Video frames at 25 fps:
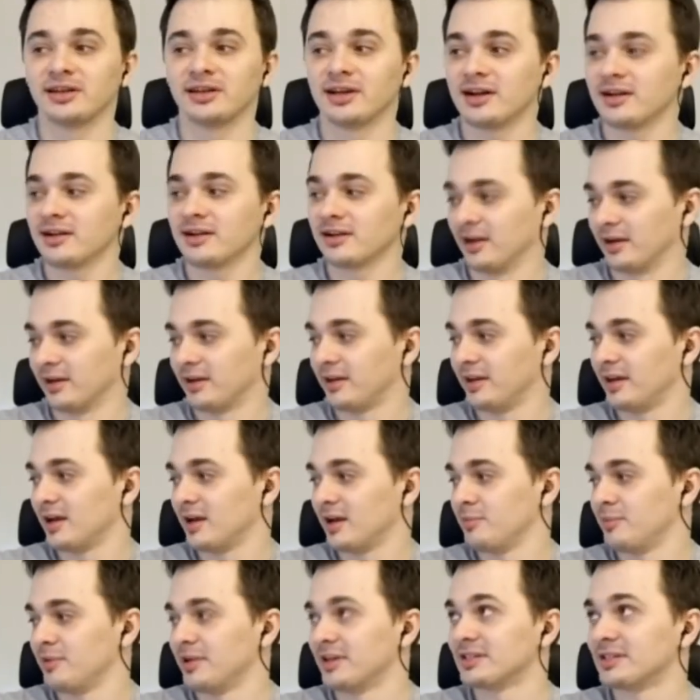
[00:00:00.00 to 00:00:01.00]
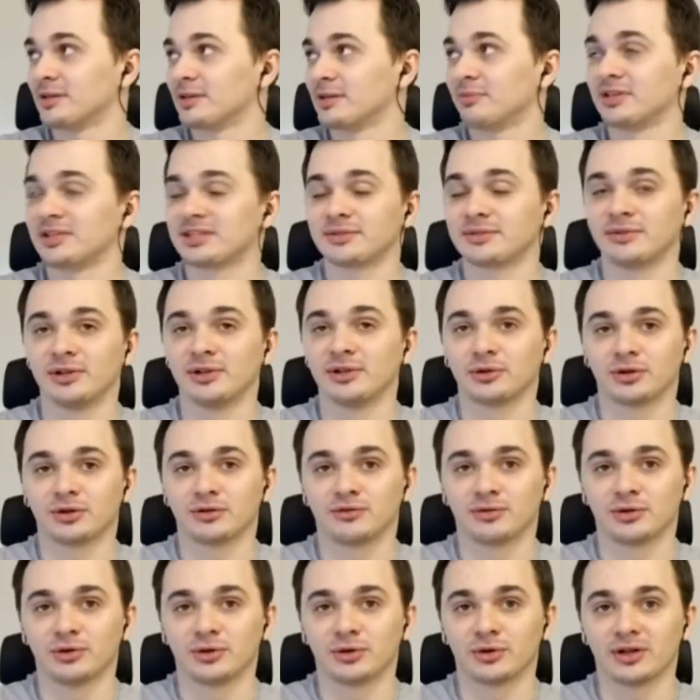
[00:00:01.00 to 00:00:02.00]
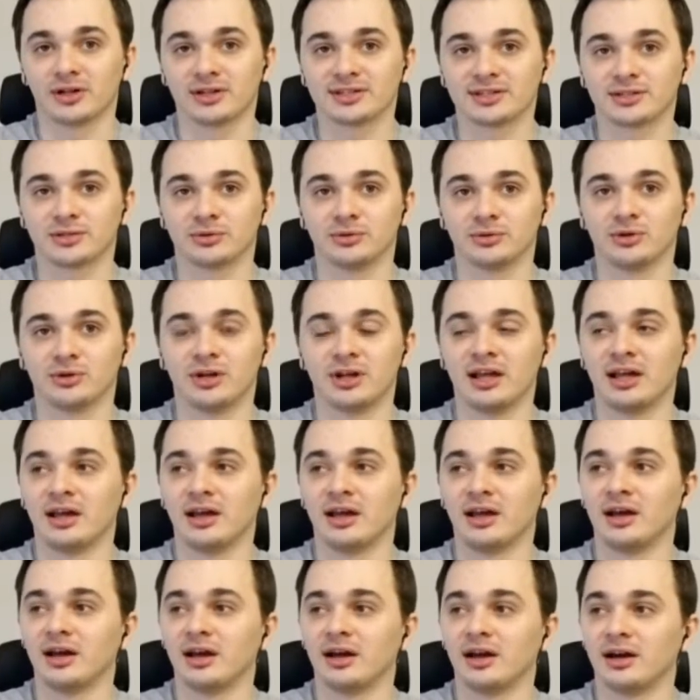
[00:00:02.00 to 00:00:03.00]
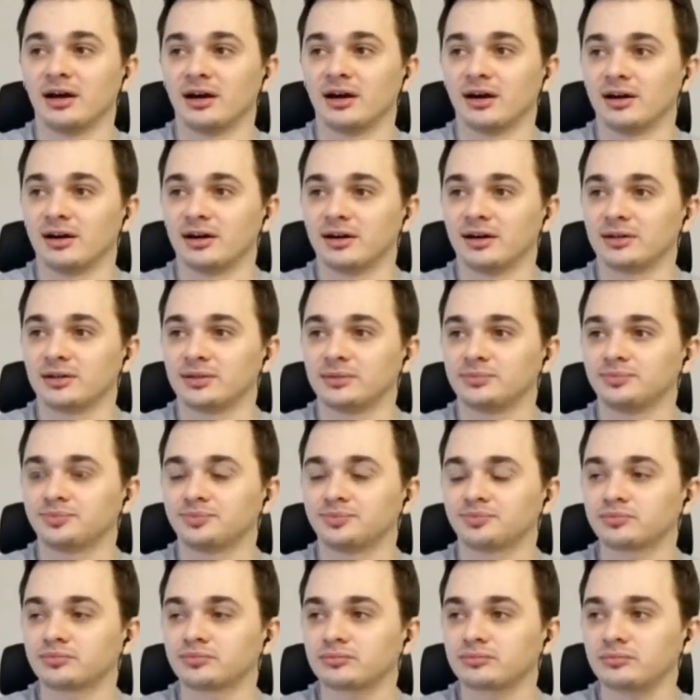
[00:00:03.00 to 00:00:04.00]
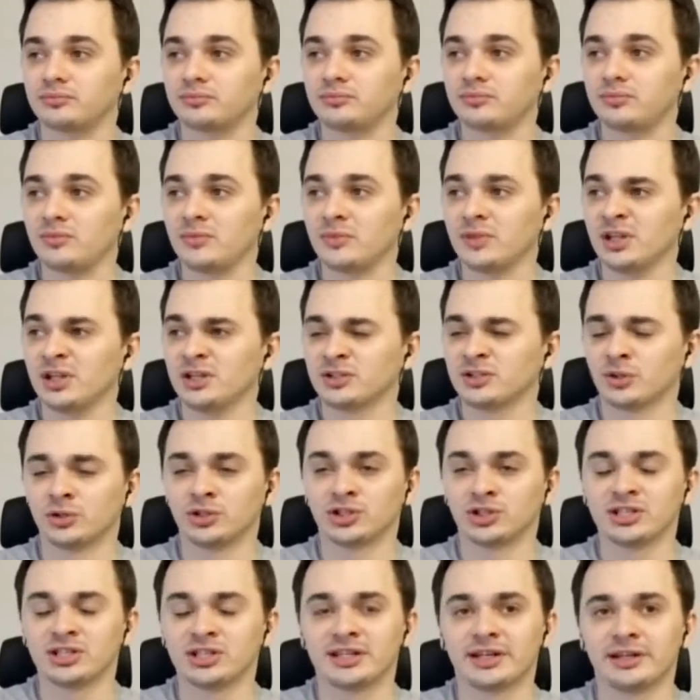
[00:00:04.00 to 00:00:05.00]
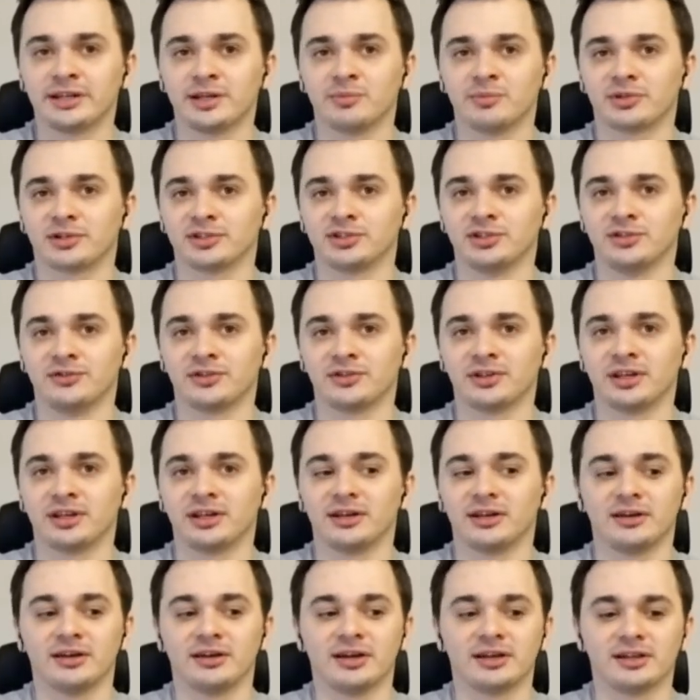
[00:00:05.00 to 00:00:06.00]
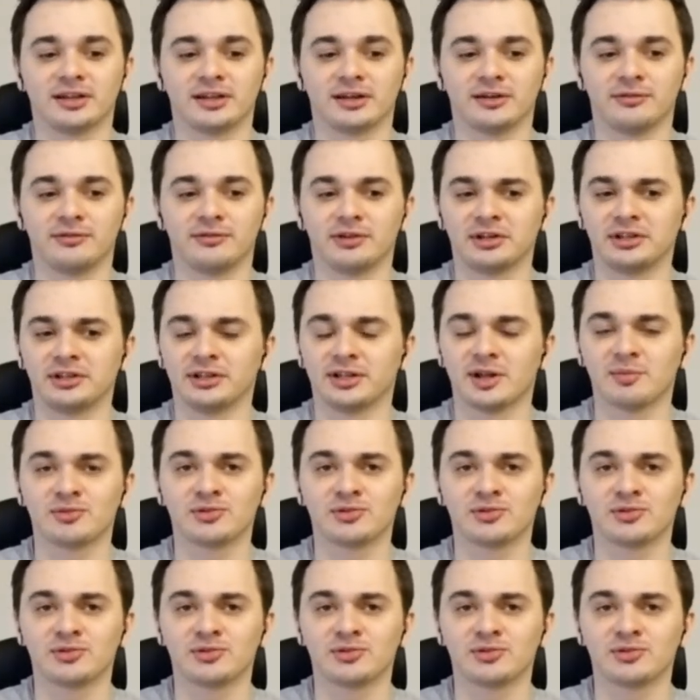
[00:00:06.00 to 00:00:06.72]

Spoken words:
due to an unfortunate sequence of events involving me rewriting configurations,